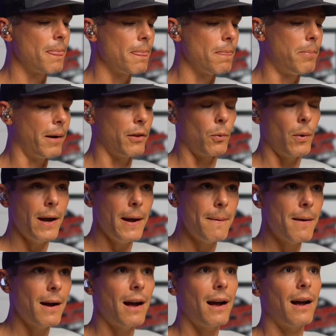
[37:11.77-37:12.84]
By the
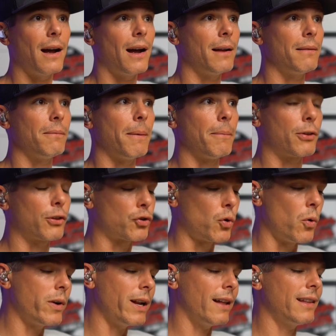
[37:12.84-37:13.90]
way, I'm
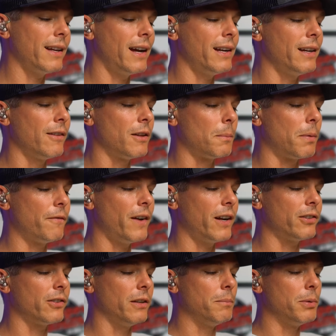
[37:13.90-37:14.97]
throwing out the idea of the
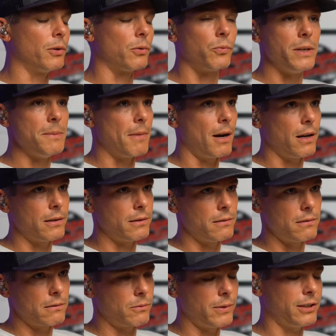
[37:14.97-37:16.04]
professionally built remod,
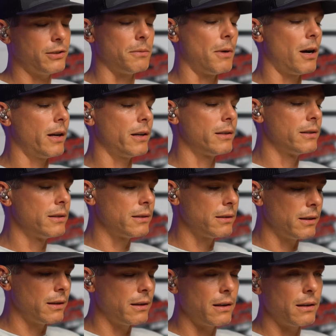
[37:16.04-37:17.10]
Ristamod,
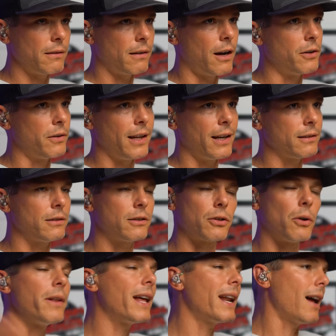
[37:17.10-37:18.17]
100,000.
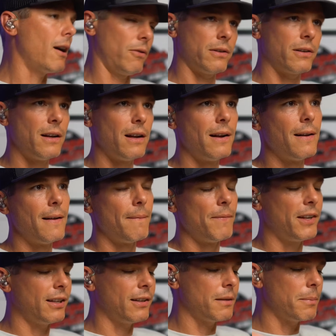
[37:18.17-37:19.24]
Throw that out.
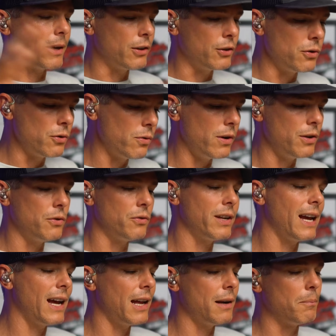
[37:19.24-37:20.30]
This is about you and your
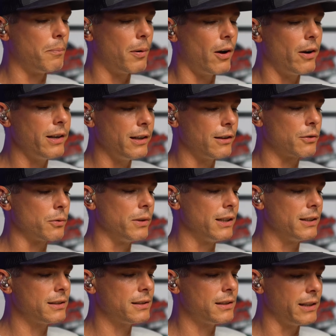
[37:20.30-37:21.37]
dad bonding through
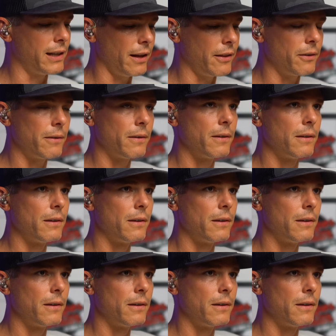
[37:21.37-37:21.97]
this together.